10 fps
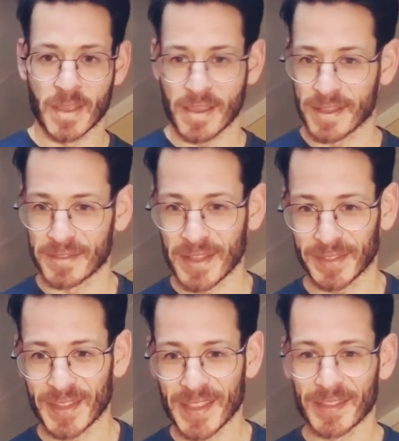And
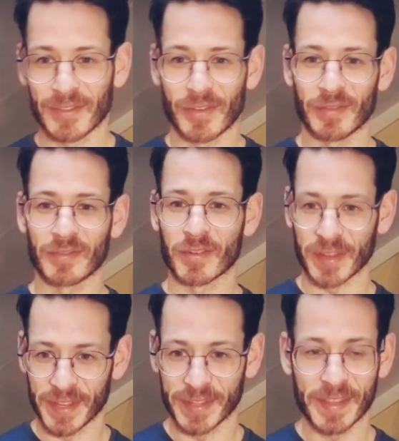that's the intro for
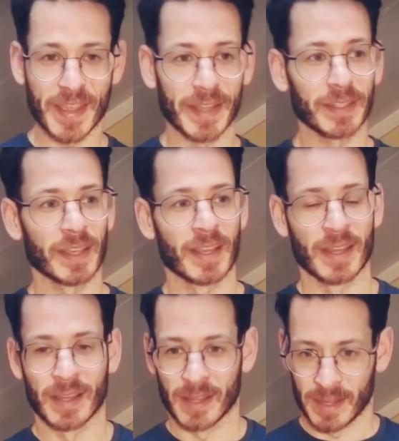In the End.
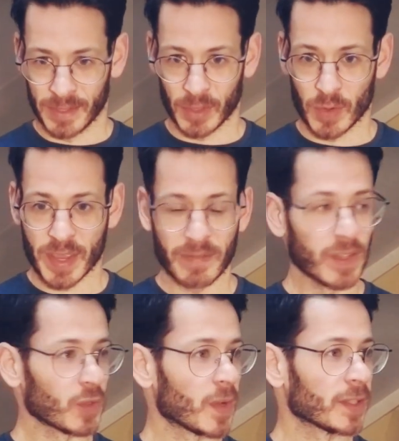So give
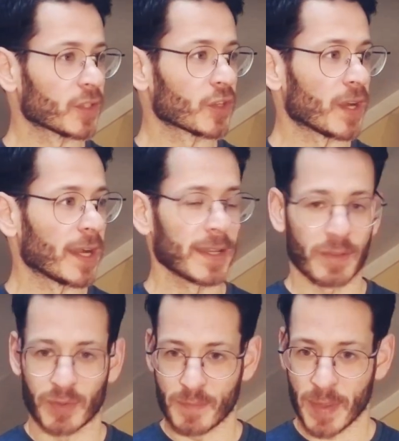this one a try.
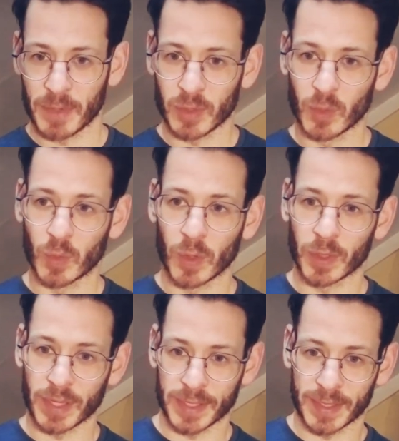Remember to
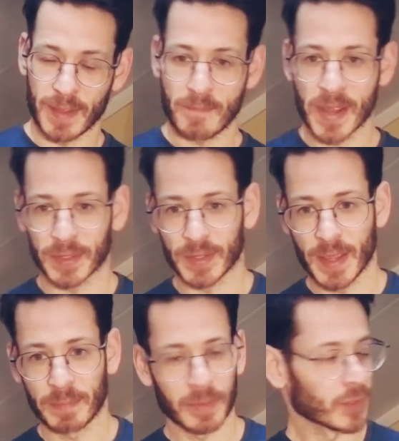work step by
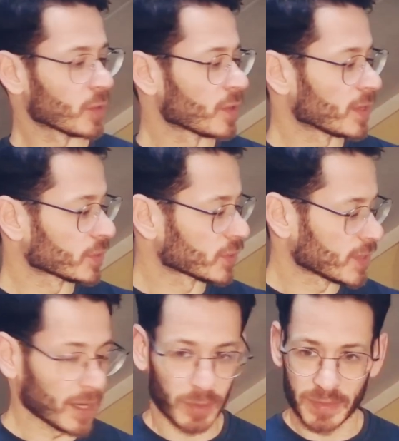step. So we want to
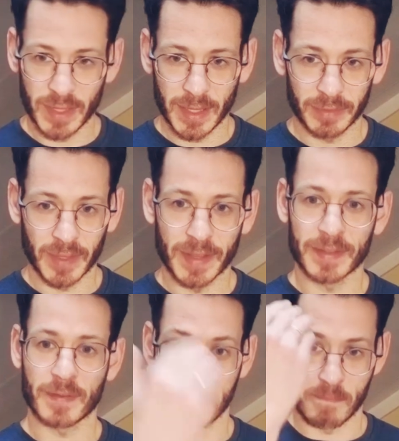start with the left
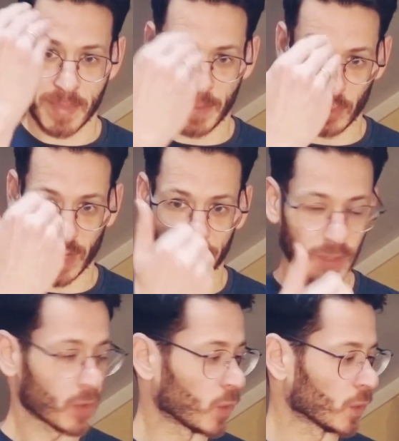hand, memorize
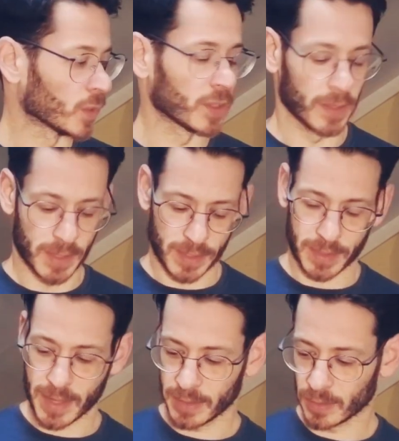the chords,
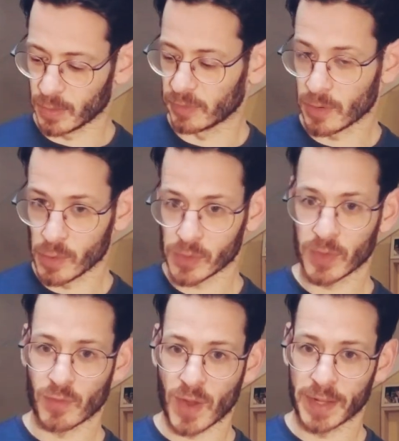then focus
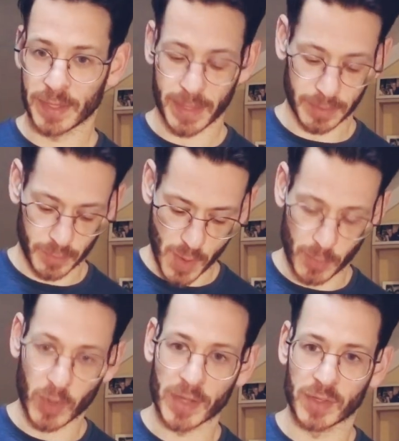on the right hand,
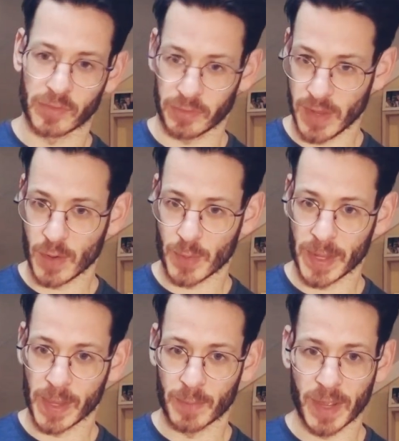memorize the finger
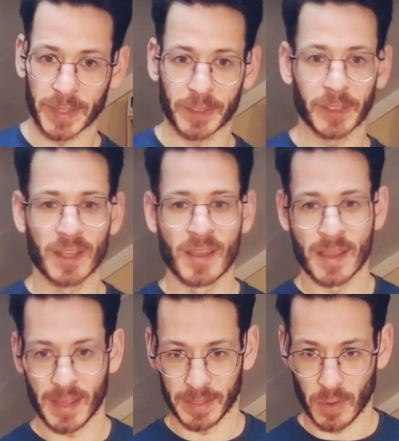picking pattern,
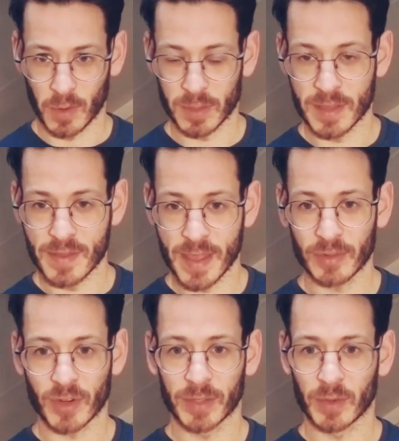and only
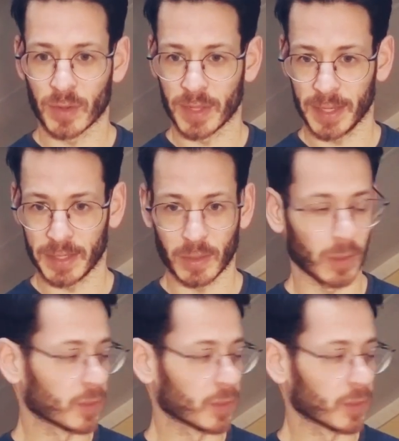then try to connect it all